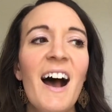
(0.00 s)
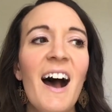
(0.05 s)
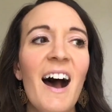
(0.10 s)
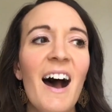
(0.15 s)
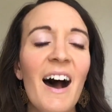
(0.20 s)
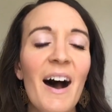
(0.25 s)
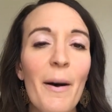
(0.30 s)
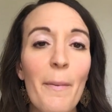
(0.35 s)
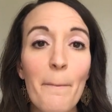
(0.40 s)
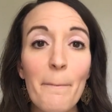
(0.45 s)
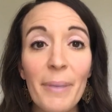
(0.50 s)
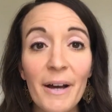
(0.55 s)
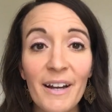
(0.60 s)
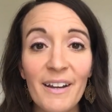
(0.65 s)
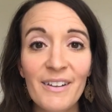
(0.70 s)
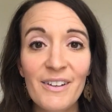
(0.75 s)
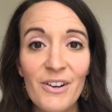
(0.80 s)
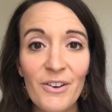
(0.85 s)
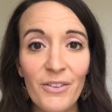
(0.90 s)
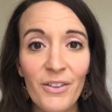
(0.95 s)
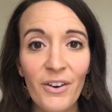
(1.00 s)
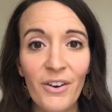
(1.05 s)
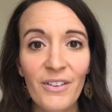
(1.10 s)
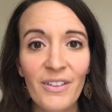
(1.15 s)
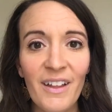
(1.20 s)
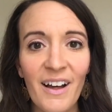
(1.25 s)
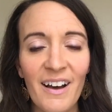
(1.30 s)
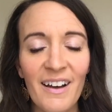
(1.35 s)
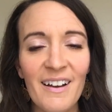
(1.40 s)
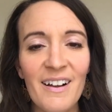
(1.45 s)
But I know there are a
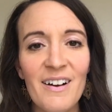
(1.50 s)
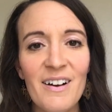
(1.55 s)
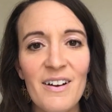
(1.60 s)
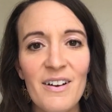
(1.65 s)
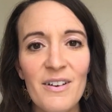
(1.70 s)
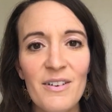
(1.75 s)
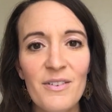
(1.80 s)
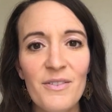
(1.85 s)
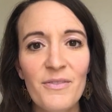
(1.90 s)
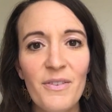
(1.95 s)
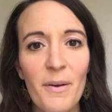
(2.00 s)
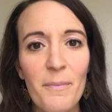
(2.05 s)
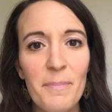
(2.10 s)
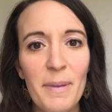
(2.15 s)
lot of